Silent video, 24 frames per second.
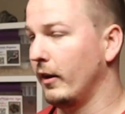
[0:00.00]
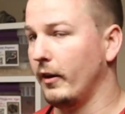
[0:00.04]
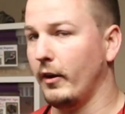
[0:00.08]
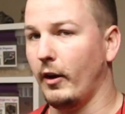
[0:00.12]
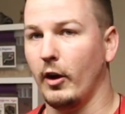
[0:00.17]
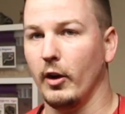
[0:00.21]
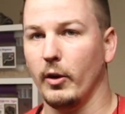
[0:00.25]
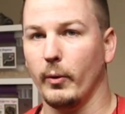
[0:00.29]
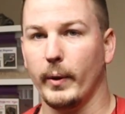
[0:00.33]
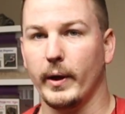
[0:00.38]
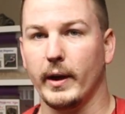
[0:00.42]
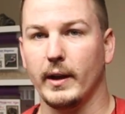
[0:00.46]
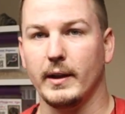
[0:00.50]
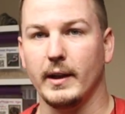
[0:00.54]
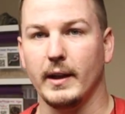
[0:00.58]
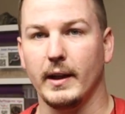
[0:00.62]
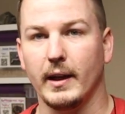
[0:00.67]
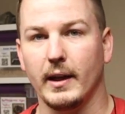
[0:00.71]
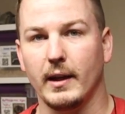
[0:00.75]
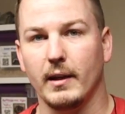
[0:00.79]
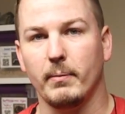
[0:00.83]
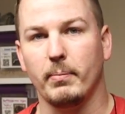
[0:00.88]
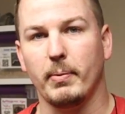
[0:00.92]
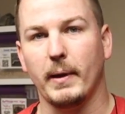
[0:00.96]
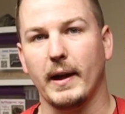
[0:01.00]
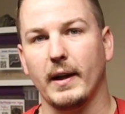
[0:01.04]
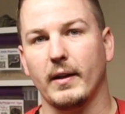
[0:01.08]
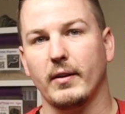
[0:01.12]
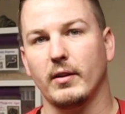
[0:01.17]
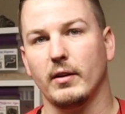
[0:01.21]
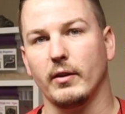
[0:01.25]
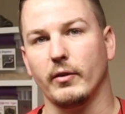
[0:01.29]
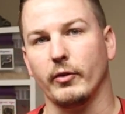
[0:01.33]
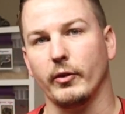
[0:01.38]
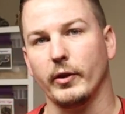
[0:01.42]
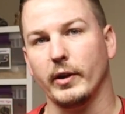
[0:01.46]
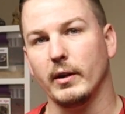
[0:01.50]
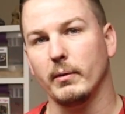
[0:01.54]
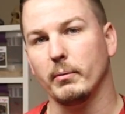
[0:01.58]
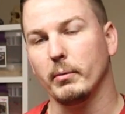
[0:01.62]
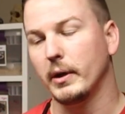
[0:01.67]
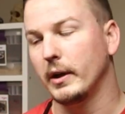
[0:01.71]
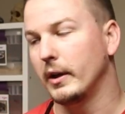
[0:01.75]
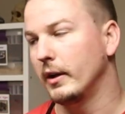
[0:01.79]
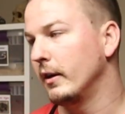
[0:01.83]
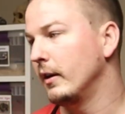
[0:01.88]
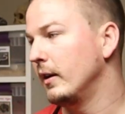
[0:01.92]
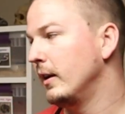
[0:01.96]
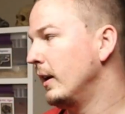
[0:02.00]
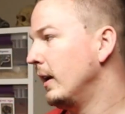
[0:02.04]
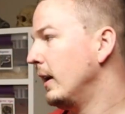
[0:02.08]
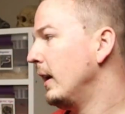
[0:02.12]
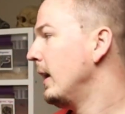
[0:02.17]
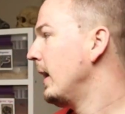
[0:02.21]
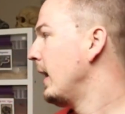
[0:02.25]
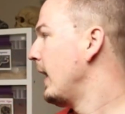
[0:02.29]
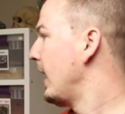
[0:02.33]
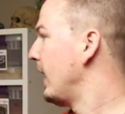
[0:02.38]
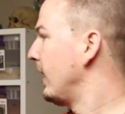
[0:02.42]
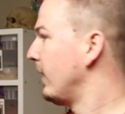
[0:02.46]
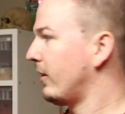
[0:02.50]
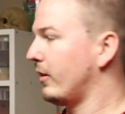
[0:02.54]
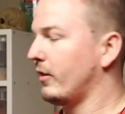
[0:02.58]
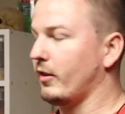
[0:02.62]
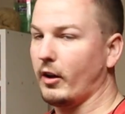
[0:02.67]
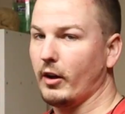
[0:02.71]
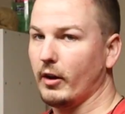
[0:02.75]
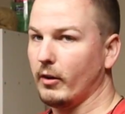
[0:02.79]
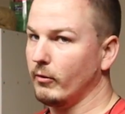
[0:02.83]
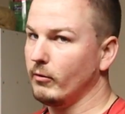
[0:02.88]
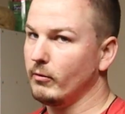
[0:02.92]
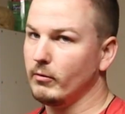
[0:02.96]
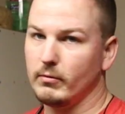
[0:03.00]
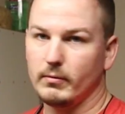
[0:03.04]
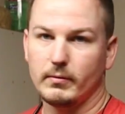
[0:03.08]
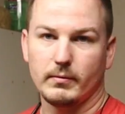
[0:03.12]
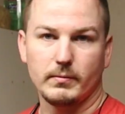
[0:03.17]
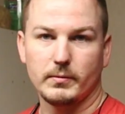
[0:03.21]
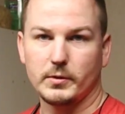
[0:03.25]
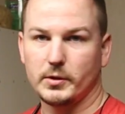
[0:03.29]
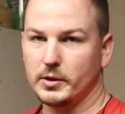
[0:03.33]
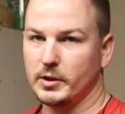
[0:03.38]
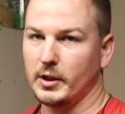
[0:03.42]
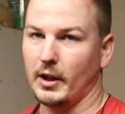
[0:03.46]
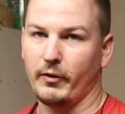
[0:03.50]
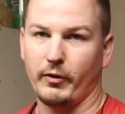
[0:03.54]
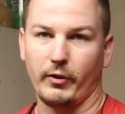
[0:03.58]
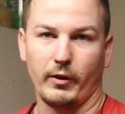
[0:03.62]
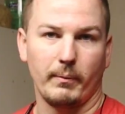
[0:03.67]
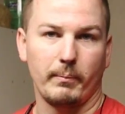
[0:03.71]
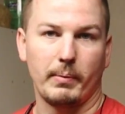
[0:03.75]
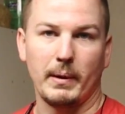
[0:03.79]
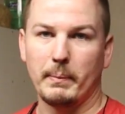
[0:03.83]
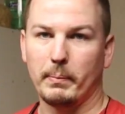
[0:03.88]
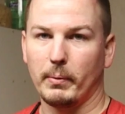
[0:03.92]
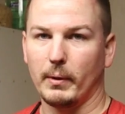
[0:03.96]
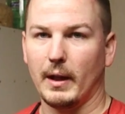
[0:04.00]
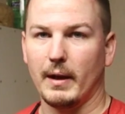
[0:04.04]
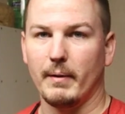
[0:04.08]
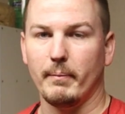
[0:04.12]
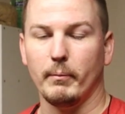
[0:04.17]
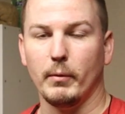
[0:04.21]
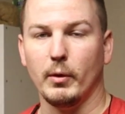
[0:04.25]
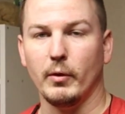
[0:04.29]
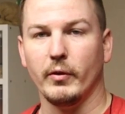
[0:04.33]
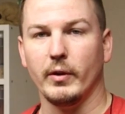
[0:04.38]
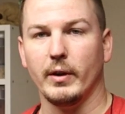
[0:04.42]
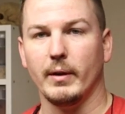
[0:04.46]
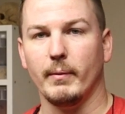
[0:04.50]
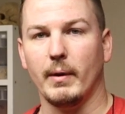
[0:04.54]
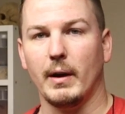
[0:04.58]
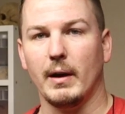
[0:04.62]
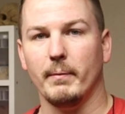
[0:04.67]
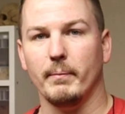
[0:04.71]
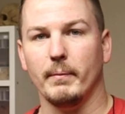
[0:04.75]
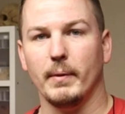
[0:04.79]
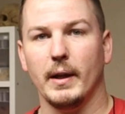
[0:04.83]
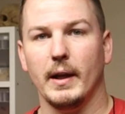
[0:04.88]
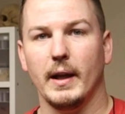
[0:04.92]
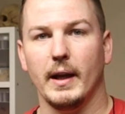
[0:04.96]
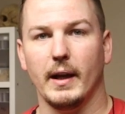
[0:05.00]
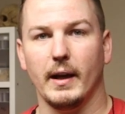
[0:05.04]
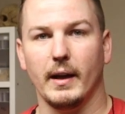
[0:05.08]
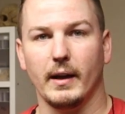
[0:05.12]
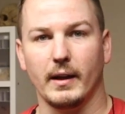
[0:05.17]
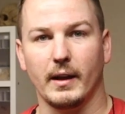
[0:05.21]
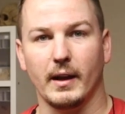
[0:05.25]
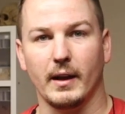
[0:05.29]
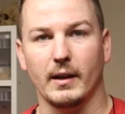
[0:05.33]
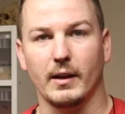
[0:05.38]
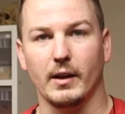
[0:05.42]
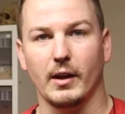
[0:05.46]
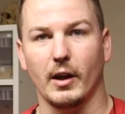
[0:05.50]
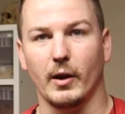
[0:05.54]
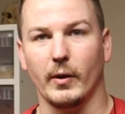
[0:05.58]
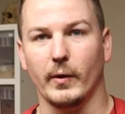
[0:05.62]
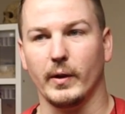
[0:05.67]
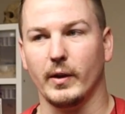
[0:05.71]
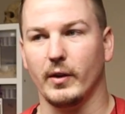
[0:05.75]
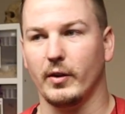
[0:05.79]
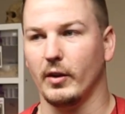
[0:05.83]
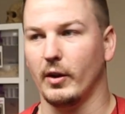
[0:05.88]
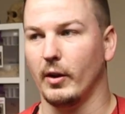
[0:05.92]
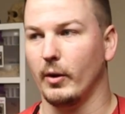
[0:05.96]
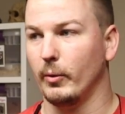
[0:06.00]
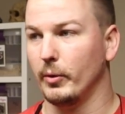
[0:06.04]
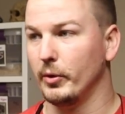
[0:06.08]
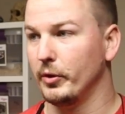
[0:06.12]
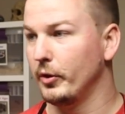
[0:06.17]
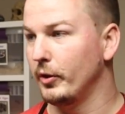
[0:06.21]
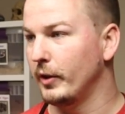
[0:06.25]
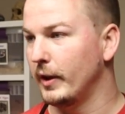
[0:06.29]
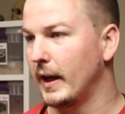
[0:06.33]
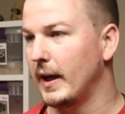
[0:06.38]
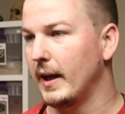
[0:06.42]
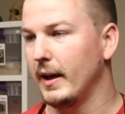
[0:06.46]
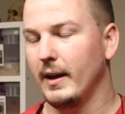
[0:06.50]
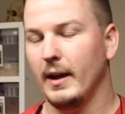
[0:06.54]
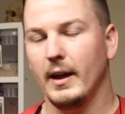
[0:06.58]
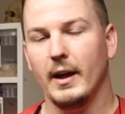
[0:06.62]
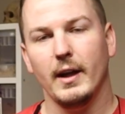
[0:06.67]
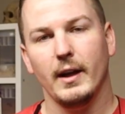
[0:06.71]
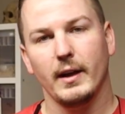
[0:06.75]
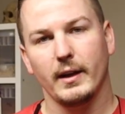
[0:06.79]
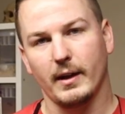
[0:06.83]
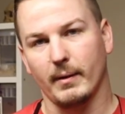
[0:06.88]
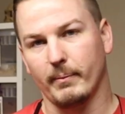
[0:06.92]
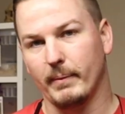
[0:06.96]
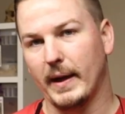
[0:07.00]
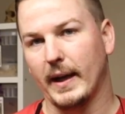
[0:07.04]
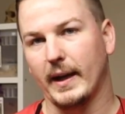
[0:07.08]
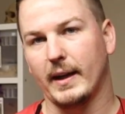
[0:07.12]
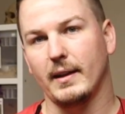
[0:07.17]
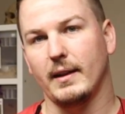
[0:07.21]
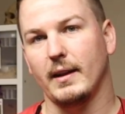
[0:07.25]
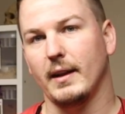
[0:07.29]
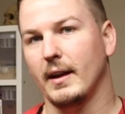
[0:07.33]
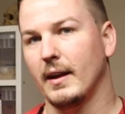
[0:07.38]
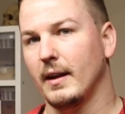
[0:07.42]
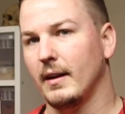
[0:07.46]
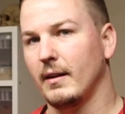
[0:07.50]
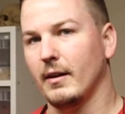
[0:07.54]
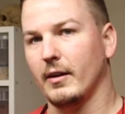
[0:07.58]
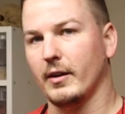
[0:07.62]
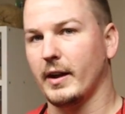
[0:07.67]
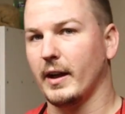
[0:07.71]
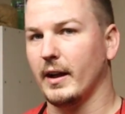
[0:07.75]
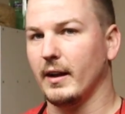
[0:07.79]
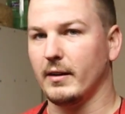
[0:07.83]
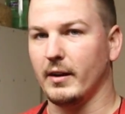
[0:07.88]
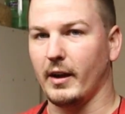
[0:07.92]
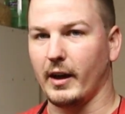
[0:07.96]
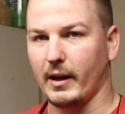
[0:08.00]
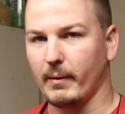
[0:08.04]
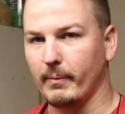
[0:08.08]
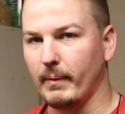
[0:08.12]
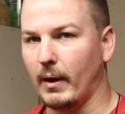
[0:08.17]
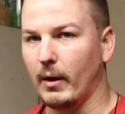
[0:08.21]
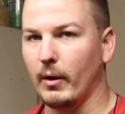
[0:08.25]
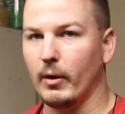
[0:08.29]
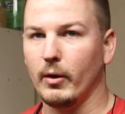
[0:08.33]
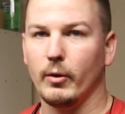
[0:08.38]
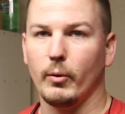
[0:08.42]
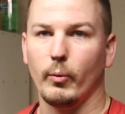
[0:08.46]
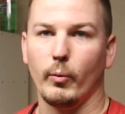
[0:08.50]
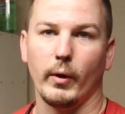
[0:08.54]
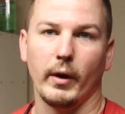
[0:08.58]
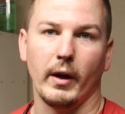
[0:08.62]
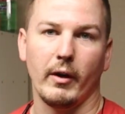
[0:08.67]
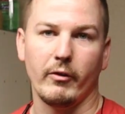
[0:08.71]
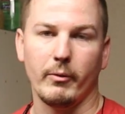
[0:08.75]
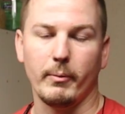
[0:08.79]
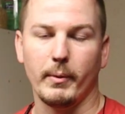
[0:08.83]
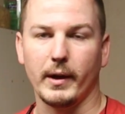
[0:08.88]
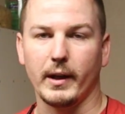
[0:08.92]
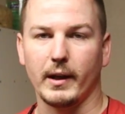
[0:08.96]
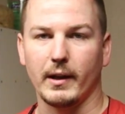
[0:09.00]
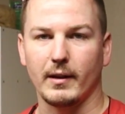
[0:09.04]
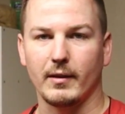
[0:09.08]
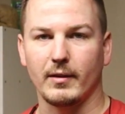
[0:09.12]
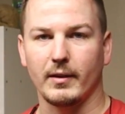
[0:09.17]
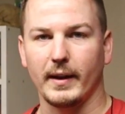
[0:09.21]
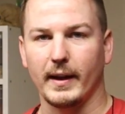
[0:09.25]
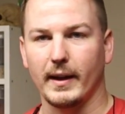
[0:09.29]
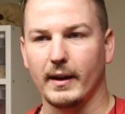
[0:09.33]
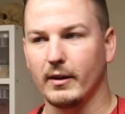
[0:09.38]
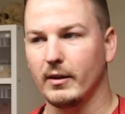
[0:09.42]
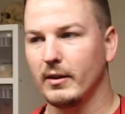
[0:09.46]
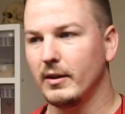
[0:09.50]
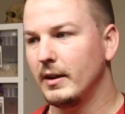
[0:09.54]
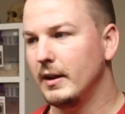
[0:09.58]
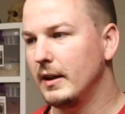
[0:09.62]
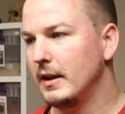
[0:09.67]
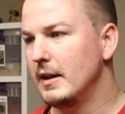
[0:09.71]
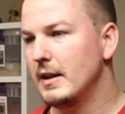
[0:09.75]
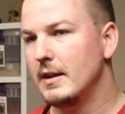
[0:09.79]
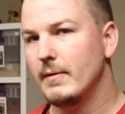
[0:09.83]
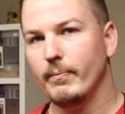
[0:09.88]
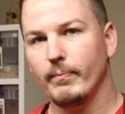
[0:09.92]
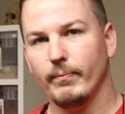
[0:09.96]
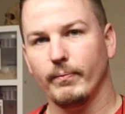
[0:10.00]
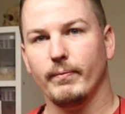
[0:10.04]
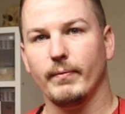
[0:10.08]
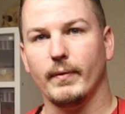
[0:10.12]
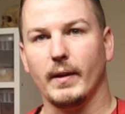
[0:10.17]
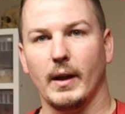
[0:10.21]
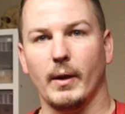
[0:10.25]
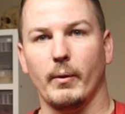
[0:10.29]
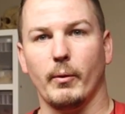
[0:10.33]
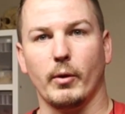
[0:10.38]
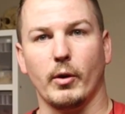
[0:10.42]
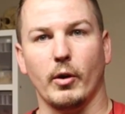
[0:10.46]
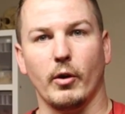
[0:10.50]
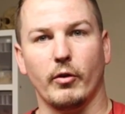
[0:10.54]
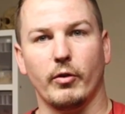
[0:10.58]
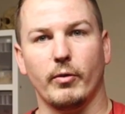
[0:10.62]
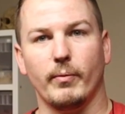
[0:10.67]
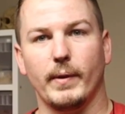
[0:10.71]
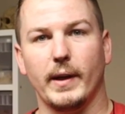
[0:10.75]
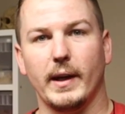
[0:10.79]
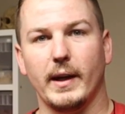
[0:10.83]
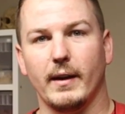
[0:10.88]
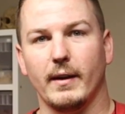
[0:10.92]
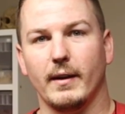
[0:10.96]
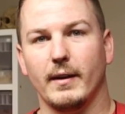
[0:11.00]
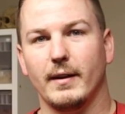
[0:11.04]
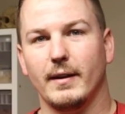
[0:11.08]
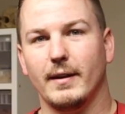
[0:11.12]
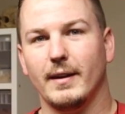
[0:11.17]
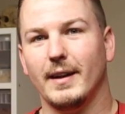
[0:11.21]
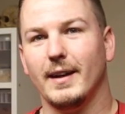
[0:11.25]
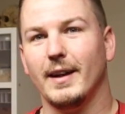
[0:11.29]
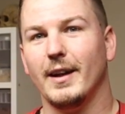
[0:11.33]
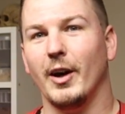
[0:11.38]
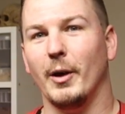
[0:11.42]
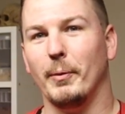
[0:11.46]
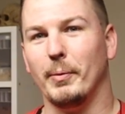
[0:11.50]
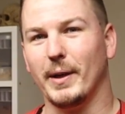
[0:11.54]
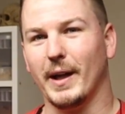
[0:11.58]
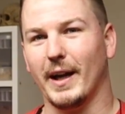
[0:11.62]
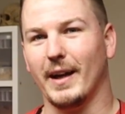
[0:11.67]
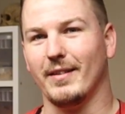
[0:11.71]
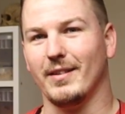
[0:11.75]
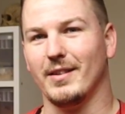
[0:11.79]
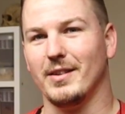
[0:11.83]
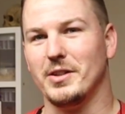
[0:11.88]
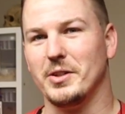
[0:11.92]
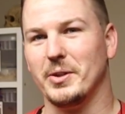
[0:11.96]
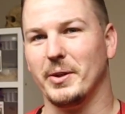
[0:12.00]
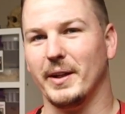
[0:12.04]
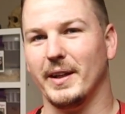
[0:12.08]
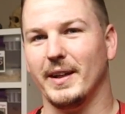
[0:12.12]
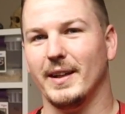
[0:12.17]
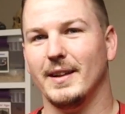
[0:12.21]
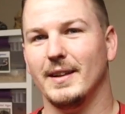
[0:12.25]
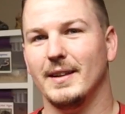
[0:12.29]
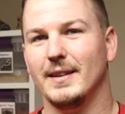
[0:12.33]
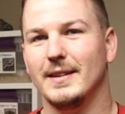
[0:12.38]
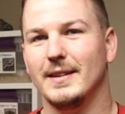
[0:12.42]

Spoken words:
all the way at the end past the freedom breeder, and start shuffling people up, moving them up, and getting going. So we'll do that, come back at the end, we'll kind of talk about where everybody is now, and we'll go from there. Hope you guys enjoy.